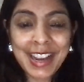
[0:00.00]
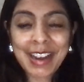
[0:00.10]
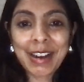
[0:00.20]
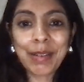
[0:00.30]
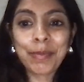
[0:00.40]

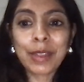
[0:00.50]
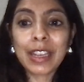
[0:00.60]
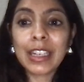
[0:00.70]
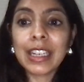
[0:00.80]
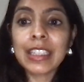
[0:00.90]

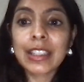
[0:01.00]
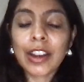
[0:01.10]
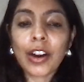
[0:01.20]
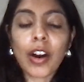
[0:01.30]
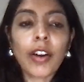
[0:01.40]

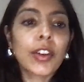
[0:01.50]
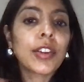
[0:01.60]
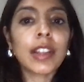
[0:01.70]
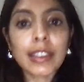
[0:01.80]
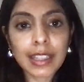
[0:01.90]
Are there
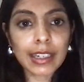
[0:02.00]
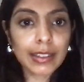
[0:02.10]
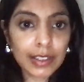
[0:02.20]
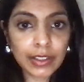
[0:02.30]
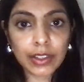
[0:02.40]
things that
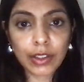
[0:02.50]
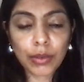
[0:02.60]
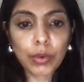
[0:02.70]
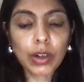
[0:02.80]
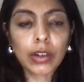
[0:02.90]
exist in the
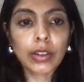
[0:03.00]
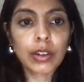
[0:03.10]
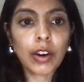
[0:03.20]
world?